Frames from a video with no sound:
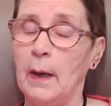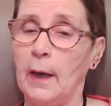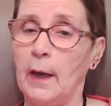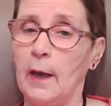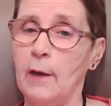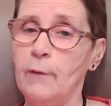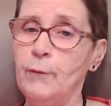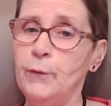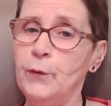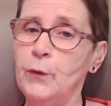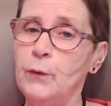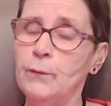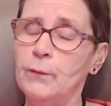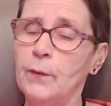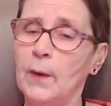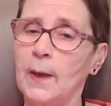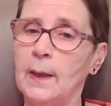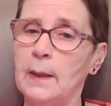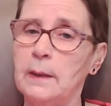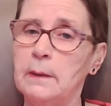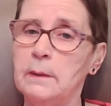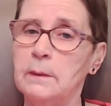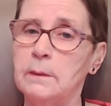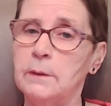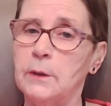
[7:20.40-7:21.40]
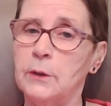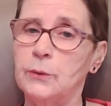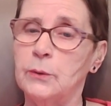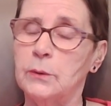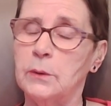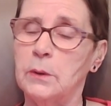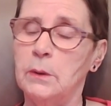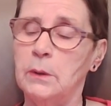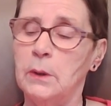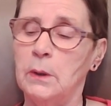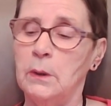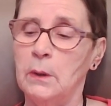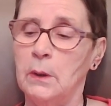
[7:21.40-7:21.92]
If you find that
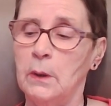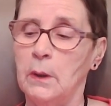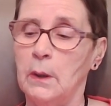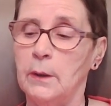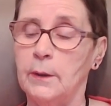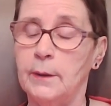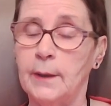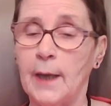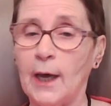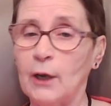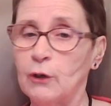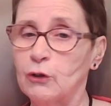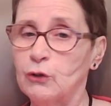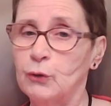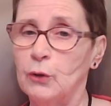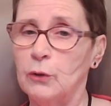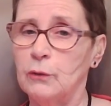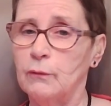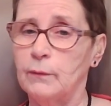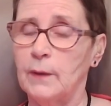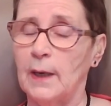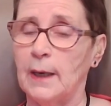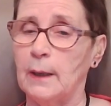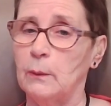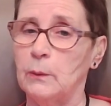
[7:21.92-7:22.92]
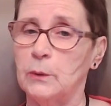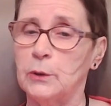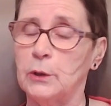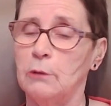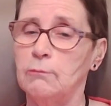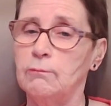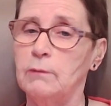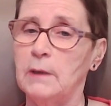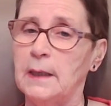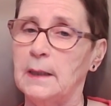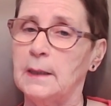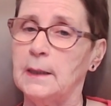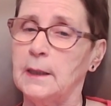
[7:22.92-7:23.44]
natural flowers are
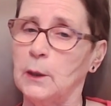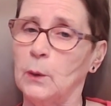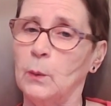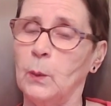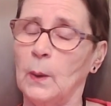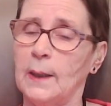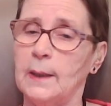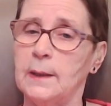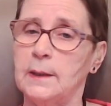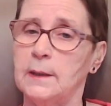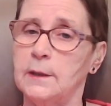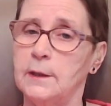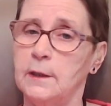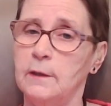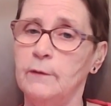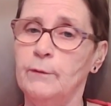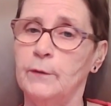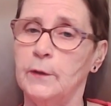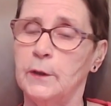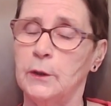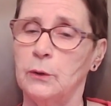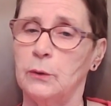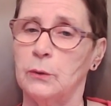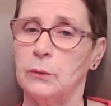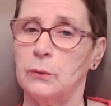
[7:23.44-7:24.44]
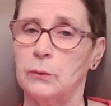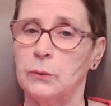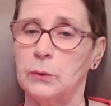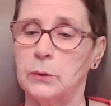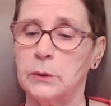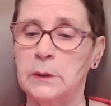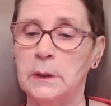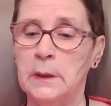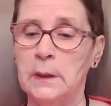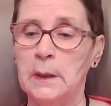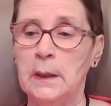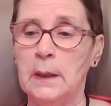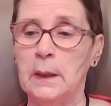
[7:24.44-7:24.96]
really quite difficult,
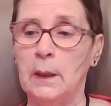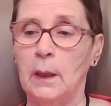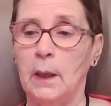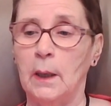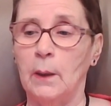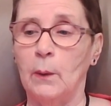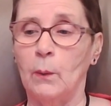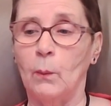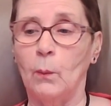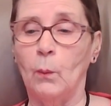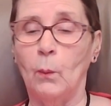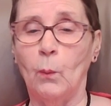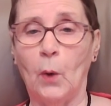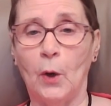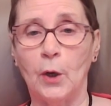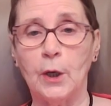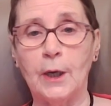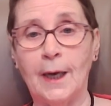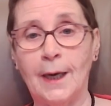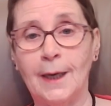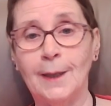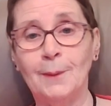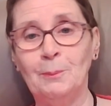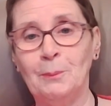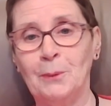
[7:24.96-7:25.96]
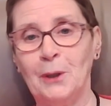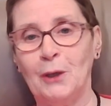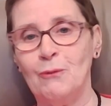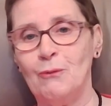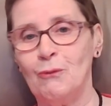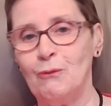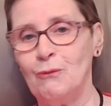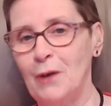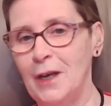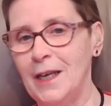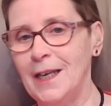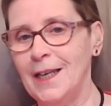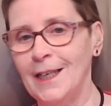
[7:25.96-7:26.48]
what can be
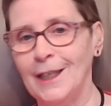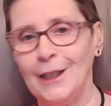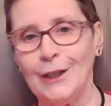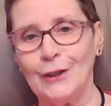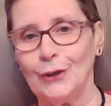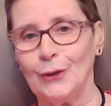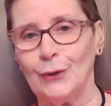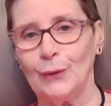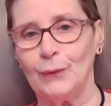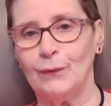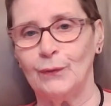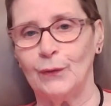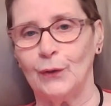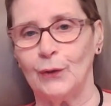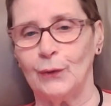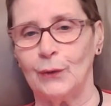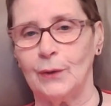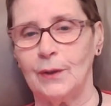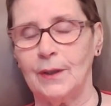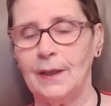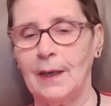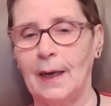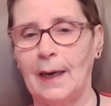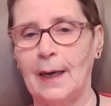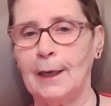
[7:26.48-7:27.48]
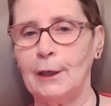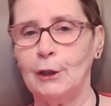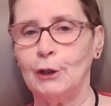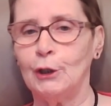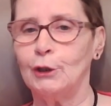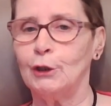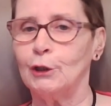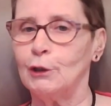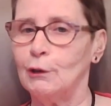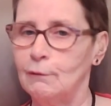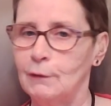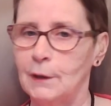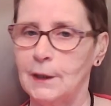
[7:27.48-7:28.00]
really good fun, I
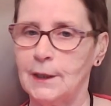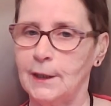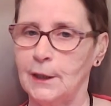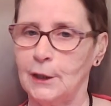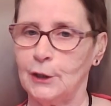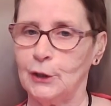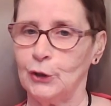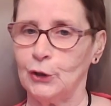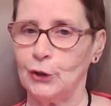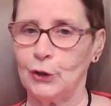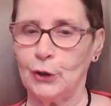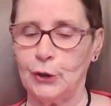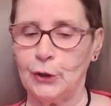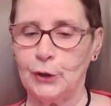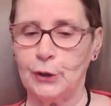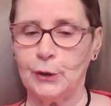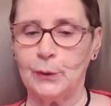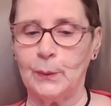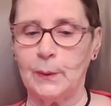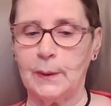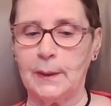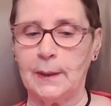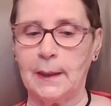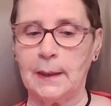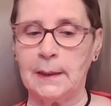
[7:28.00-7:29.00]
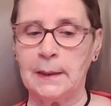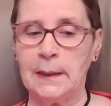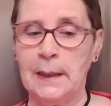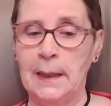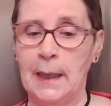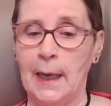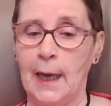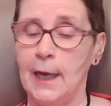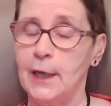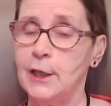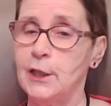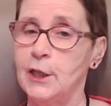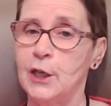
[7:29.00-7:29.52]
thoroughly enjoy doing it,
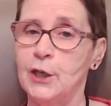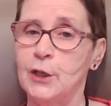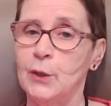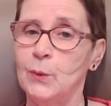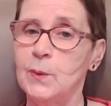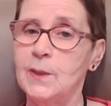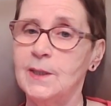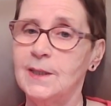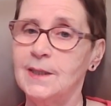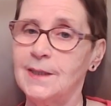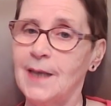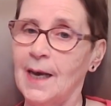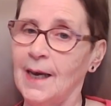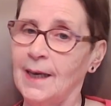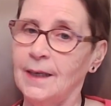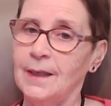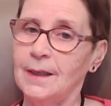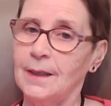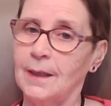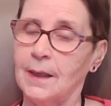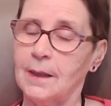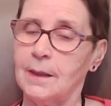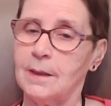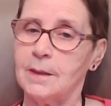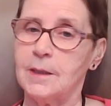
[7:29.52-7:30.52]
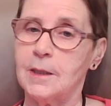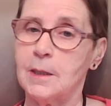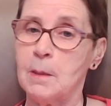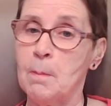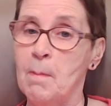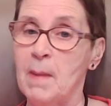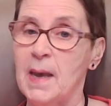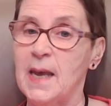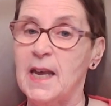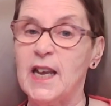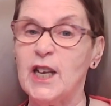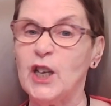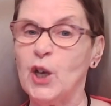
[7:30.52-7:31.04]
it's just dying
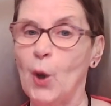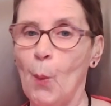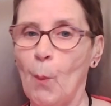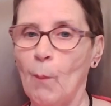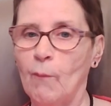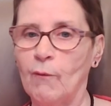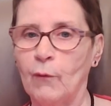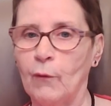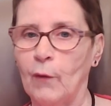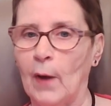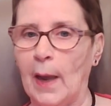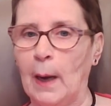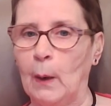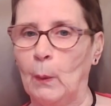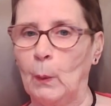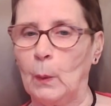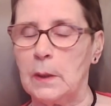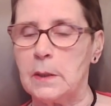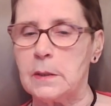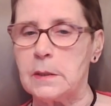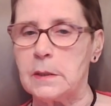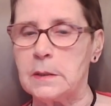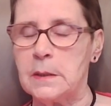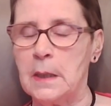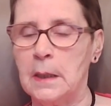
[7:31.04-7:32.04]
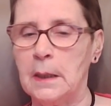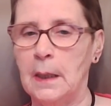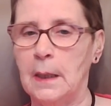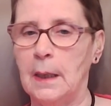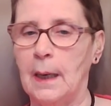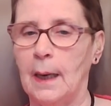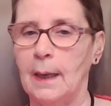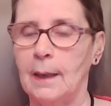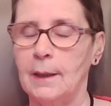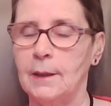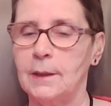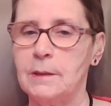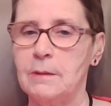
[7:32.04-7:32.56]
made up flowers,
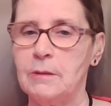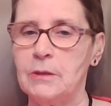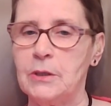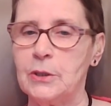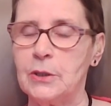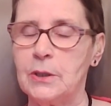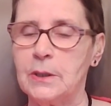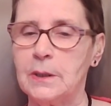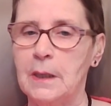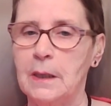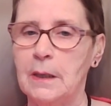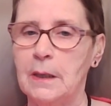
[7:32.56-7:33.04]
and